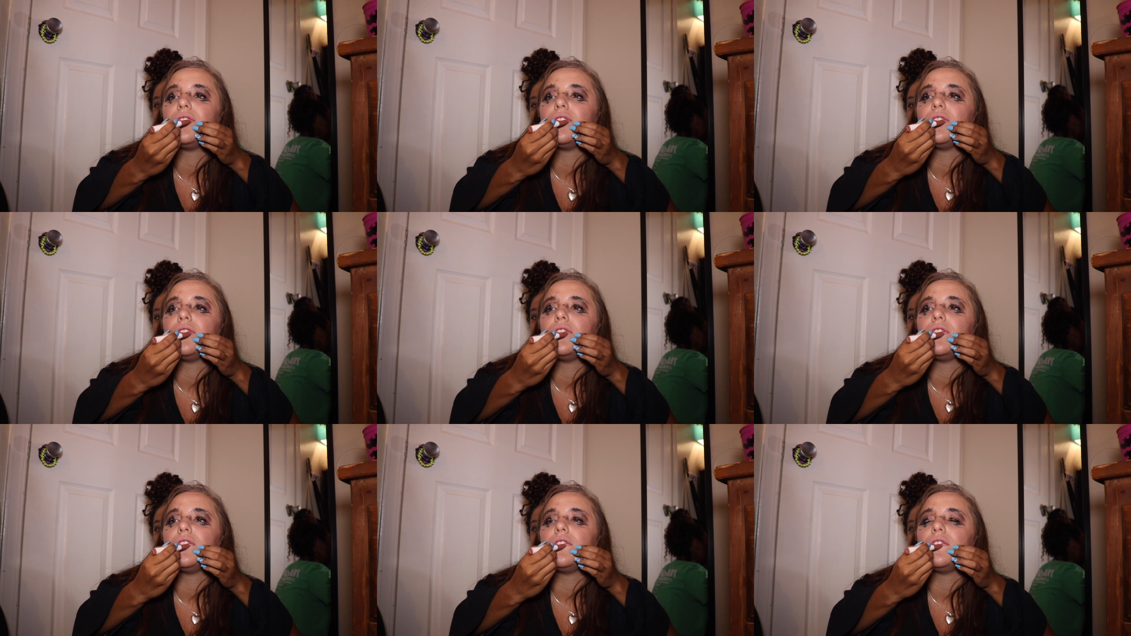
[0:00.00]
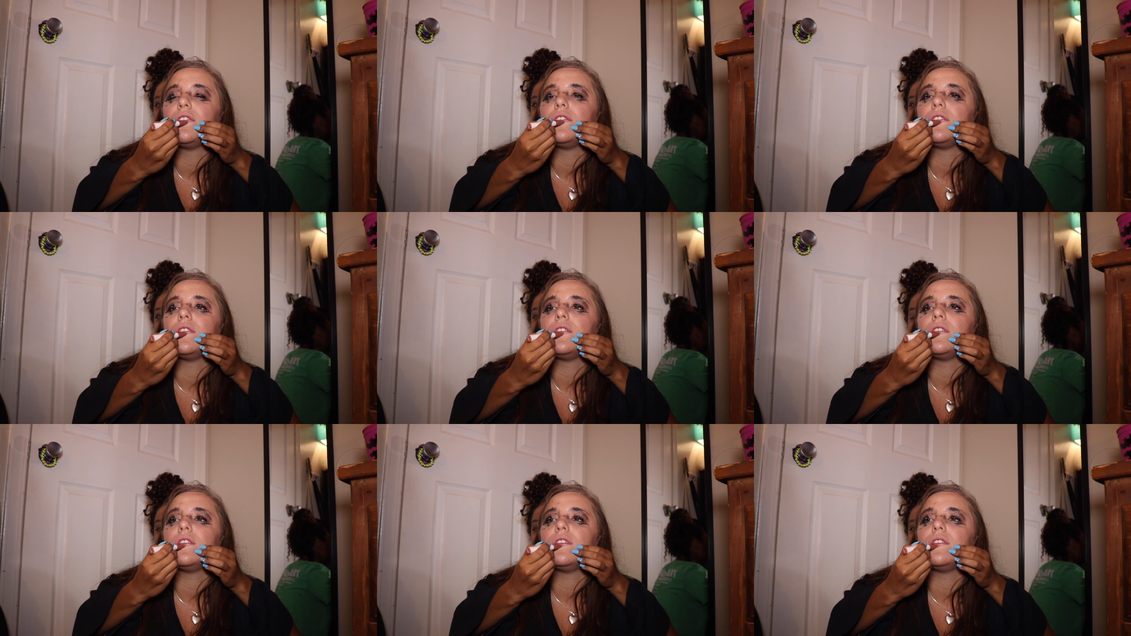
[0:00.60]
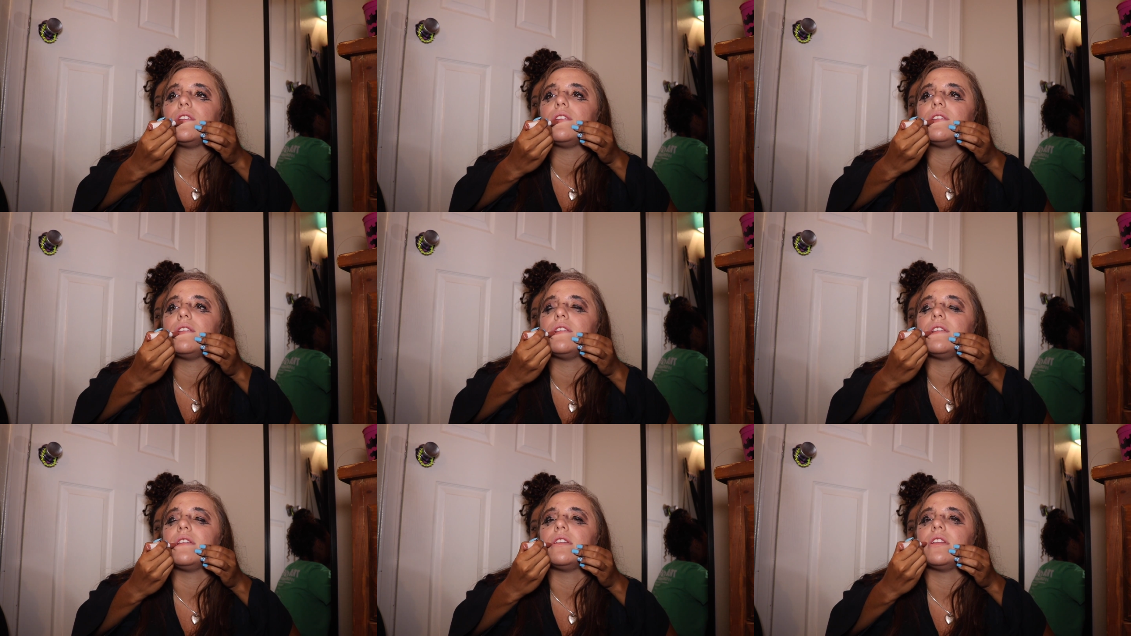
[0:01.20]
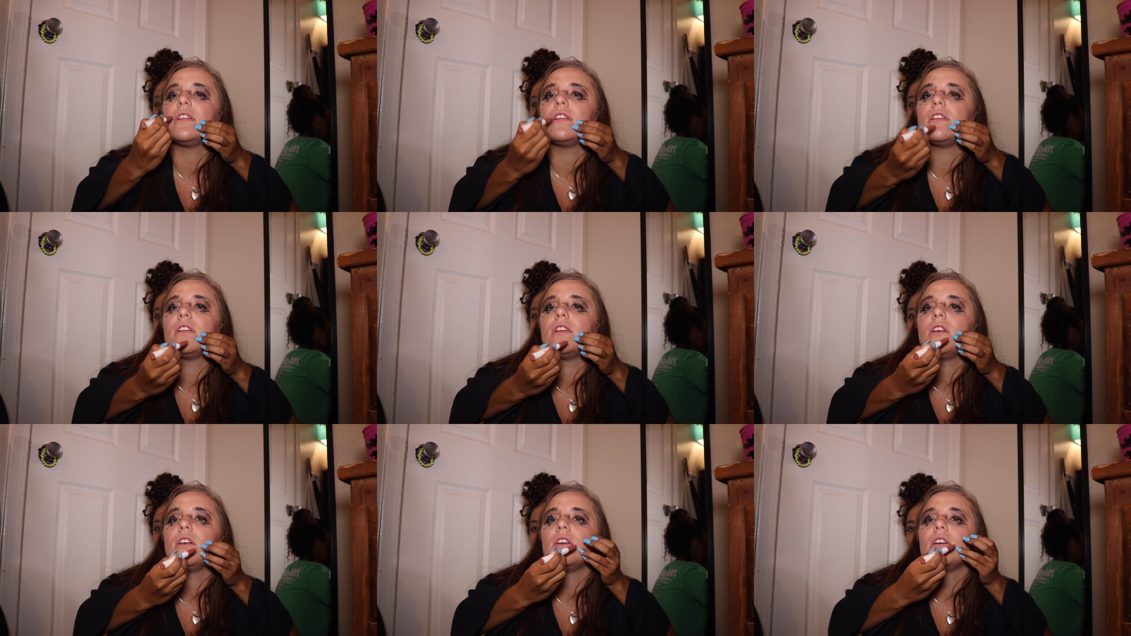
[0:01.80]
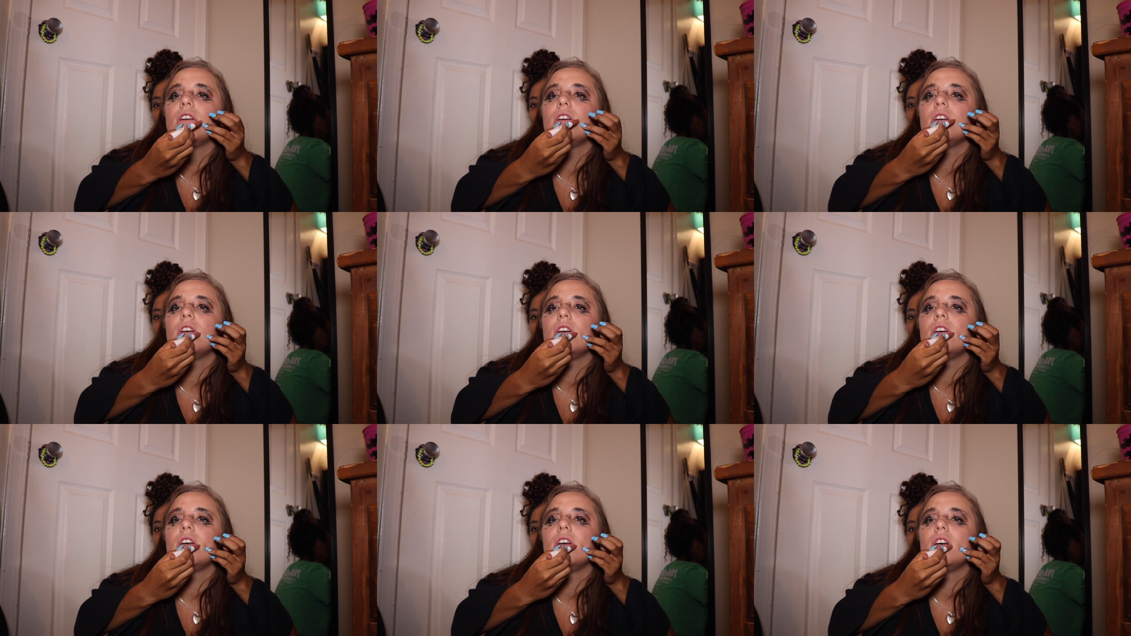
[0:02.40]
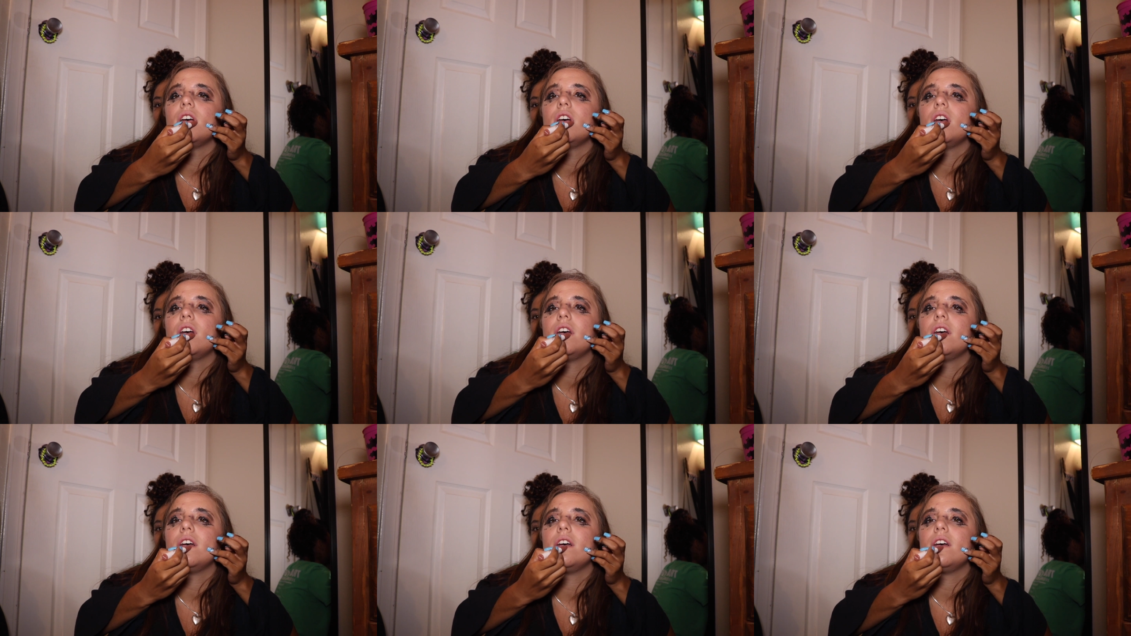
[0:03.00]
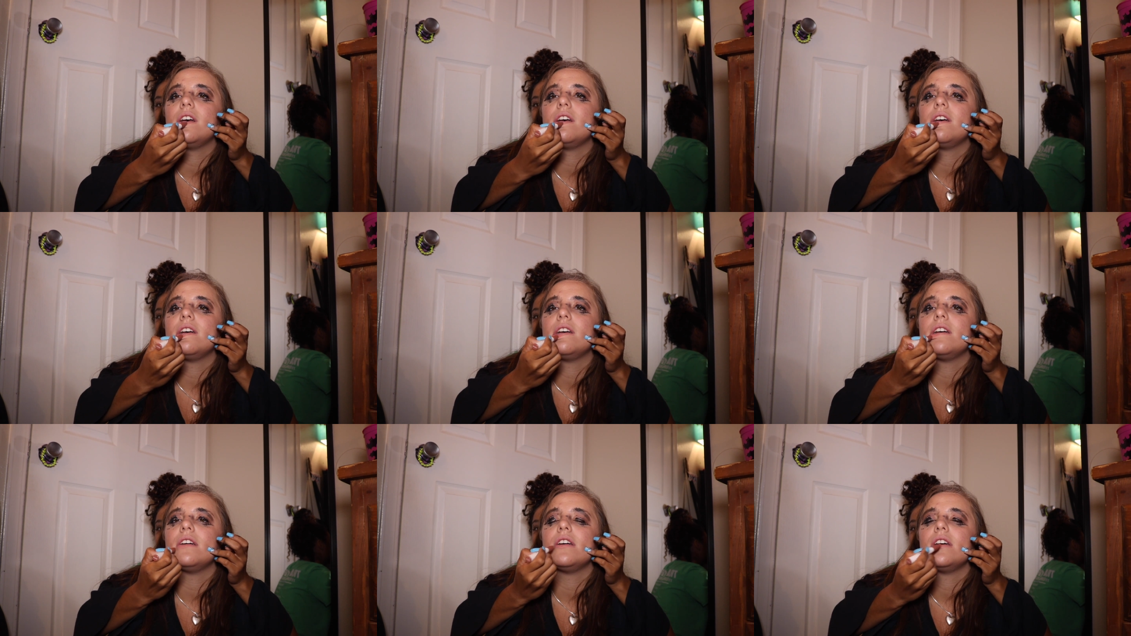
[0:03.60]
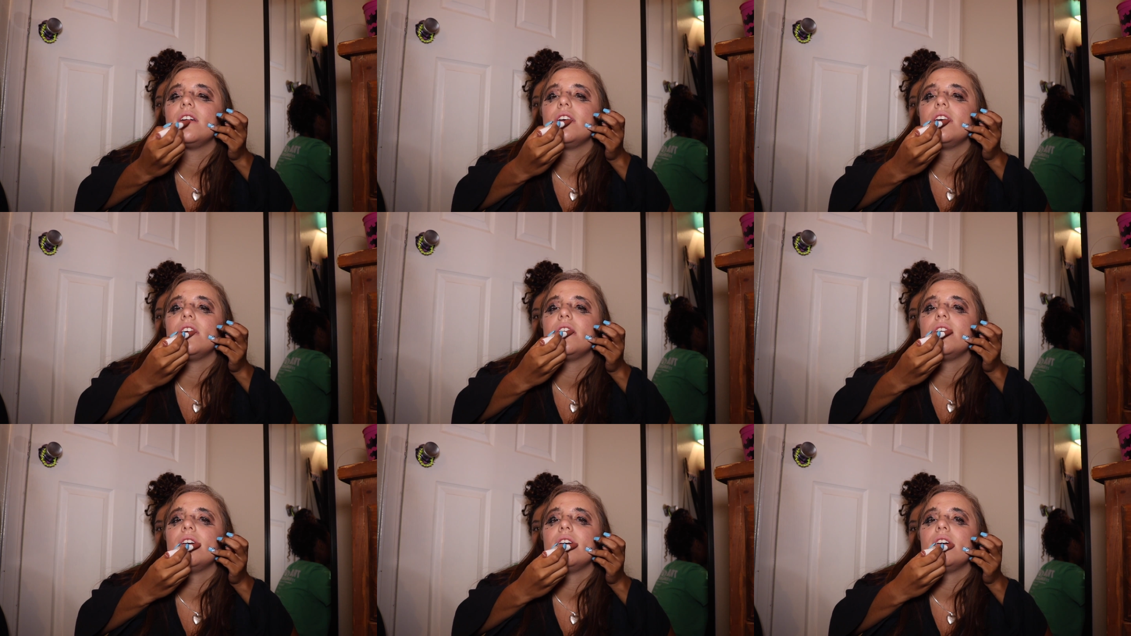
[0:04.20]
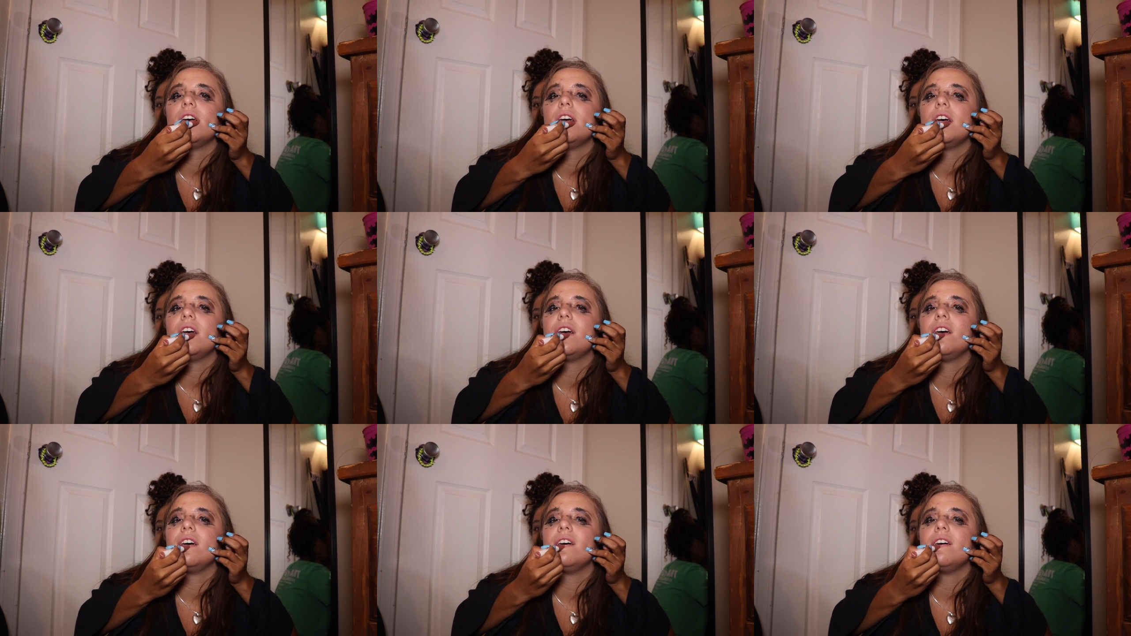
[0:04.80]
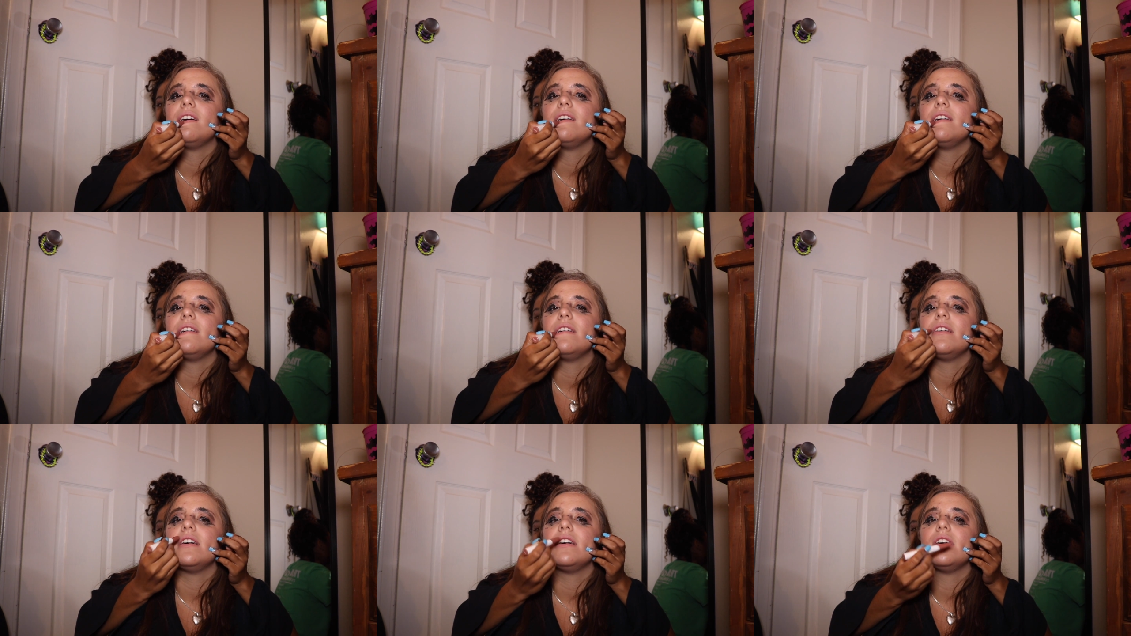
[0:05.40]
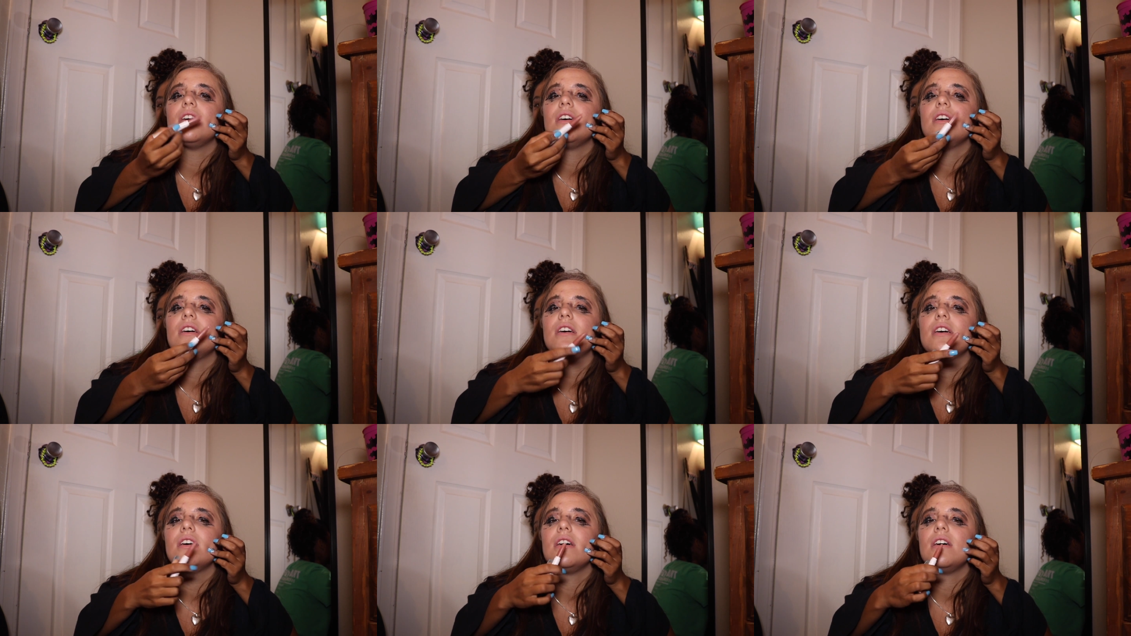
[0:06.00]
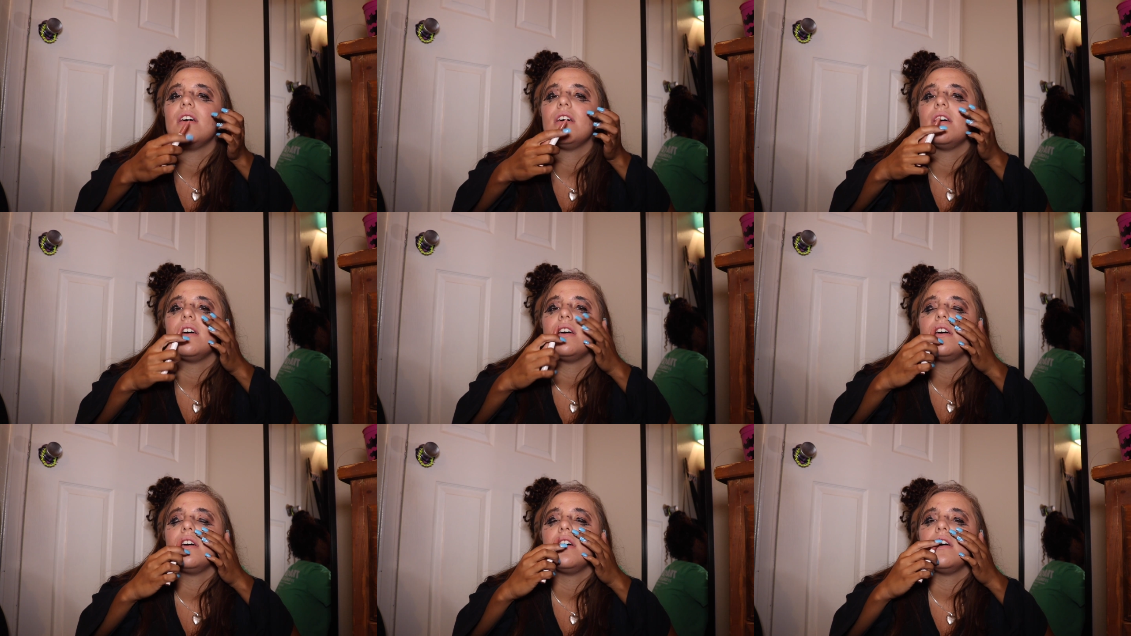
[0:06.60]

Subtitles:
No one is speaking in this clip.